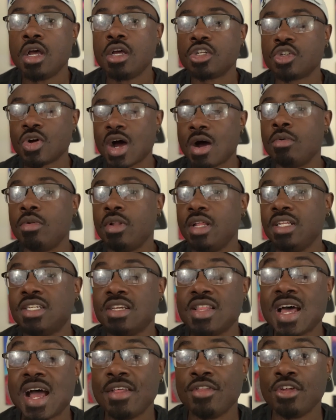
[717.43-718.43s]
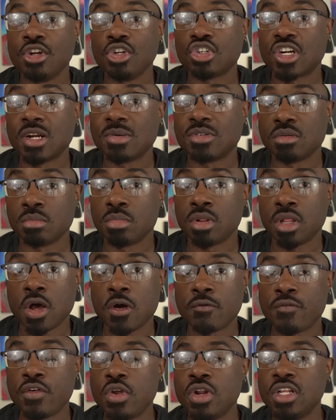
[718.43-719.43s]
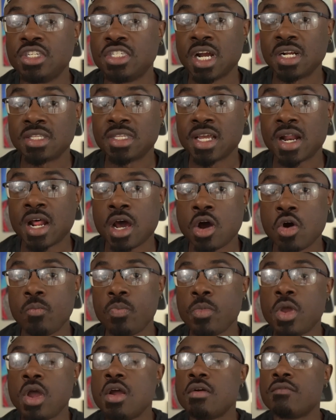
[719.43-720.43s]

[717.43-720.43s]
So I will link to that in the description below for you to check that out.